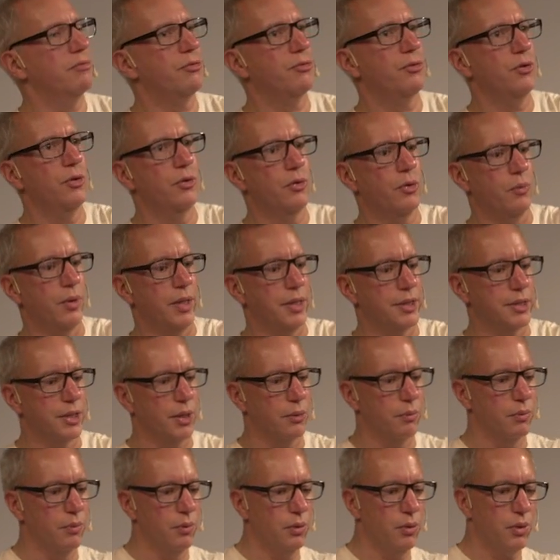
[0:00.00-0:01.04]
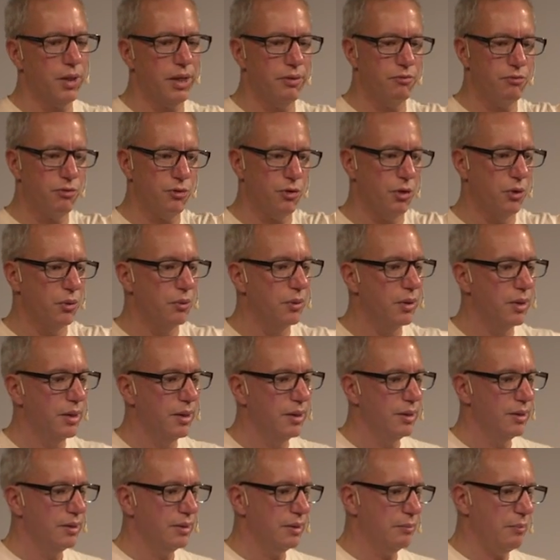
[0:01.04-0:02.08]
through the window and looking through,
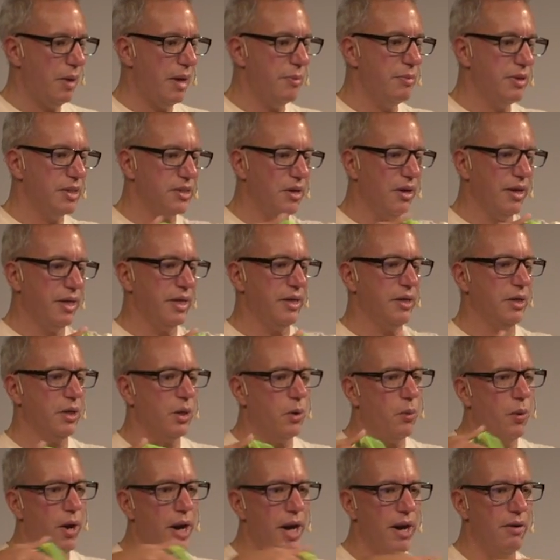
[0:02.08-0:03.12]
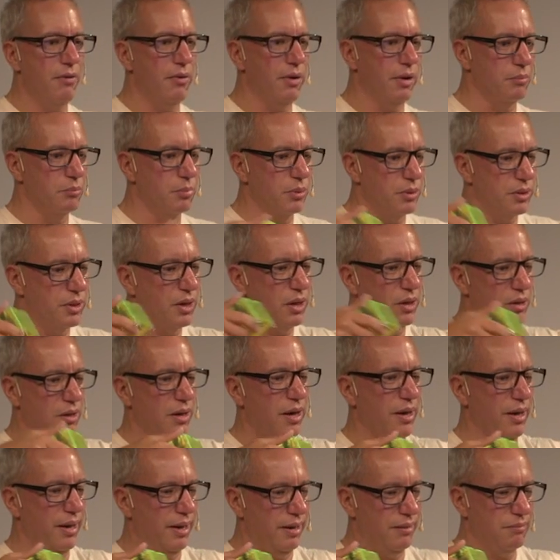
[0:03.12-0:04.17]
maybe it's like an aquarium, but not
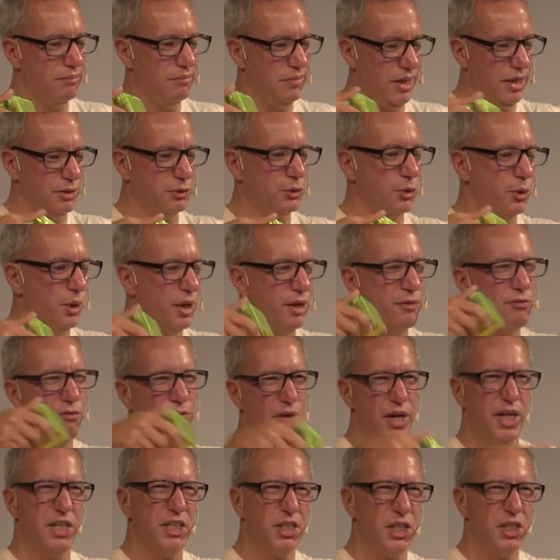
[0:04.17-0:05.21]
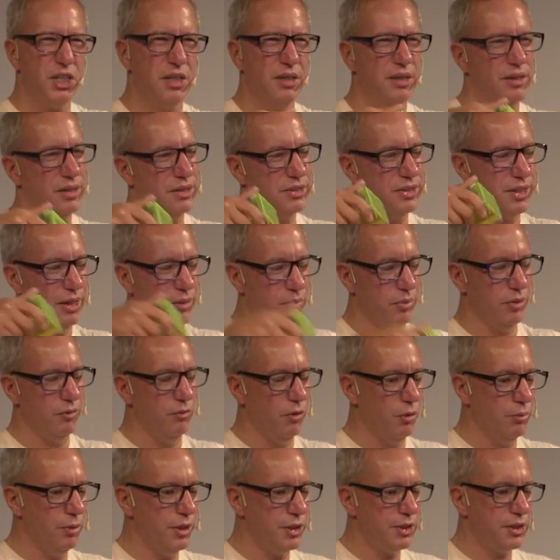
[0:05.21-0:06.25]
like literally fish, because that would be
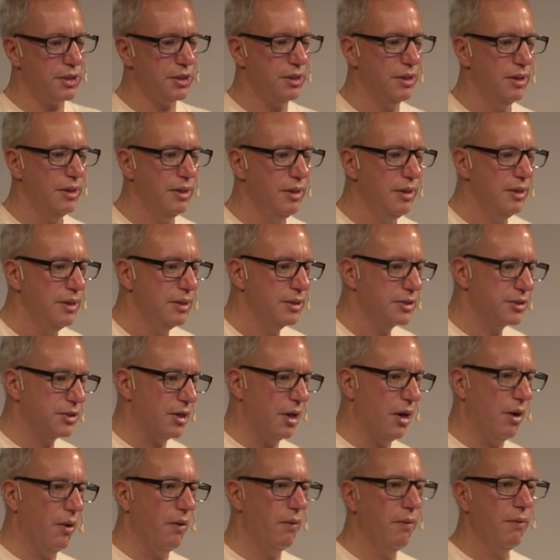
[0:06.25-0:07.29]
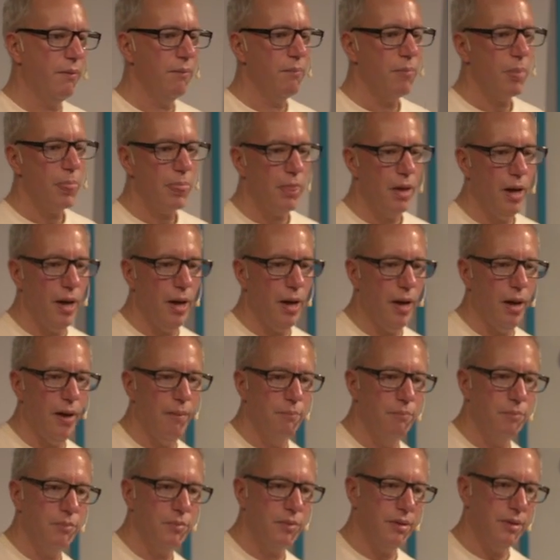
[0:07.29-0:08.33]
rubbish. So
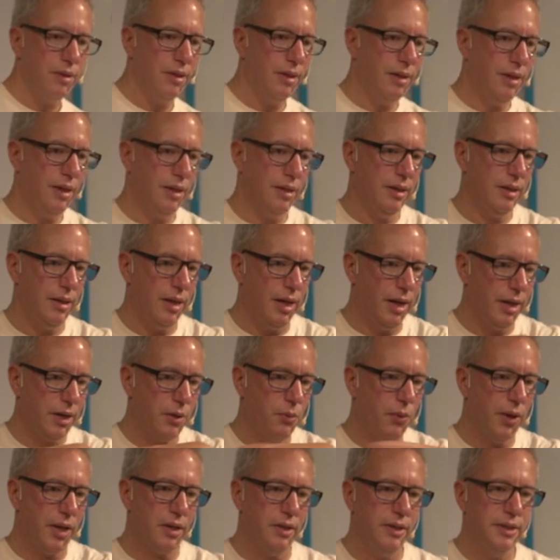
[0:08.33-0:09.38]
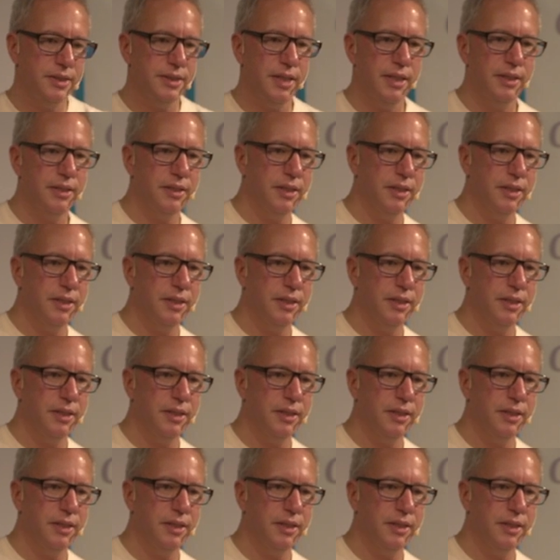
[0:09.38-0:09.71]
I quickly did,